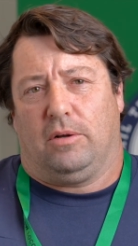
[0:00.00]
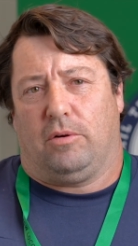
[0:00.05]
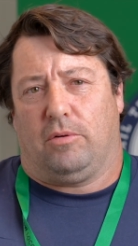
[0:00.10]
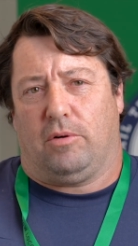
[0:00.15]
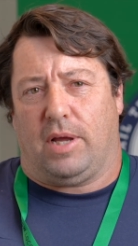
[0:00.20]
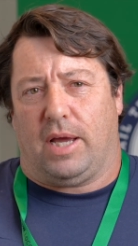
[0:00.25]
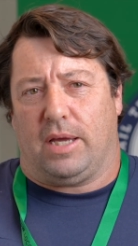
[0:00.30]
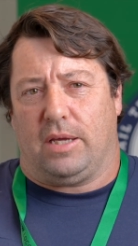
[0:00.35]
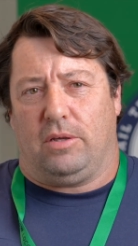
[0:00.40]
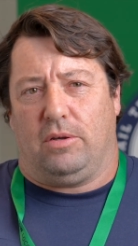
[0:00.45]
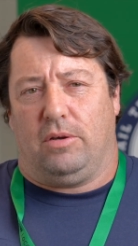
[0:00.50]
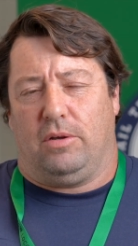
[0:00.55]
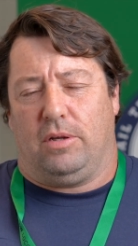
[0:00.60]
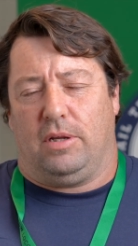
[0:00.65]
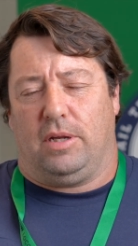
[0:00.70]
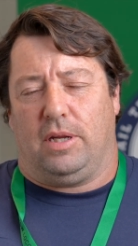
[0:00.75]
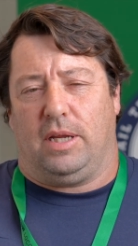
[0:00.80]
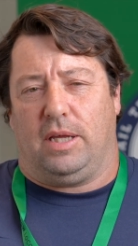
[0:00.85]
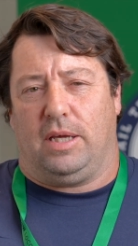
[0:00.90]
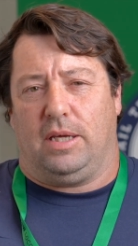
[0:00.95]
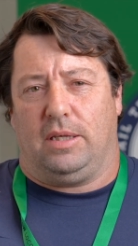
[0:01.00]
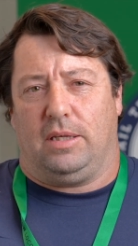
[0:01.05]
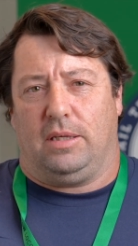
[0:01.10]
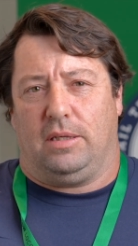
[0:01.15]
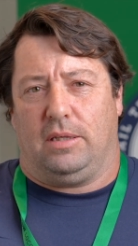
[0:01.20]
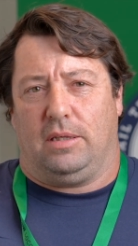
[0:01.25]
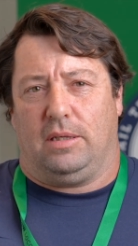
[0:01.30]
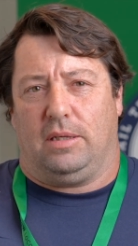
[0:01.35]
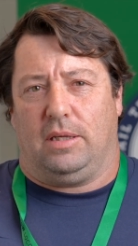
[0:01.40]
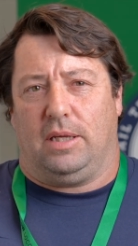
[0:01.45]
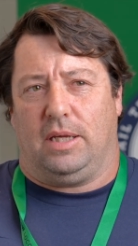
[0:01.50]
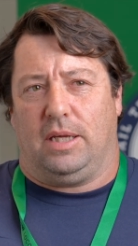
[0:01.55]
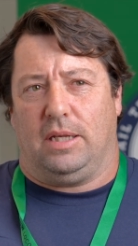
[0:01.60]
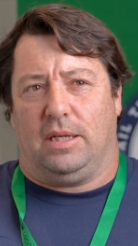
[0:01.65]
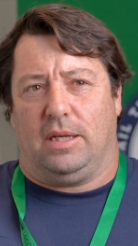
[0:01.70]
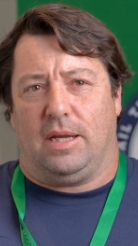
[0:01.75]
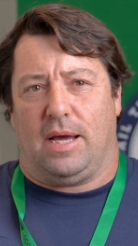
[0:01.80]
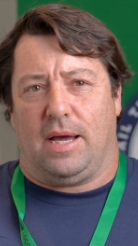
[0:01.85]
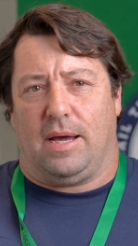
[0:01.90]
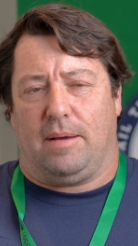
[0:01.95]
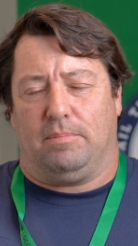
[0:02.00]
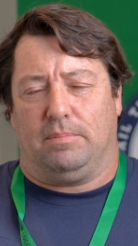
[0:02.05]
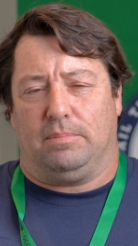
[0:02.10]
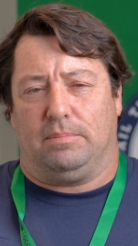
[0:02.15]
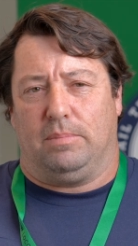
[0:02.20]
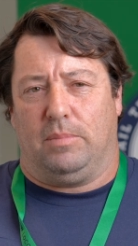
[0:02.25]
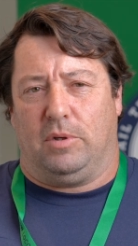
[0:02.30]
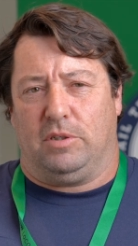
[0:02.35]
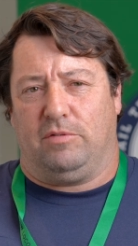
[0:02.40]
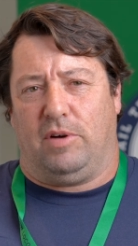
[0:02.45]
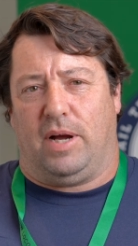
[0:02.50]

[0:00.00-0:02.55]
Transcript: create unity in um, Moss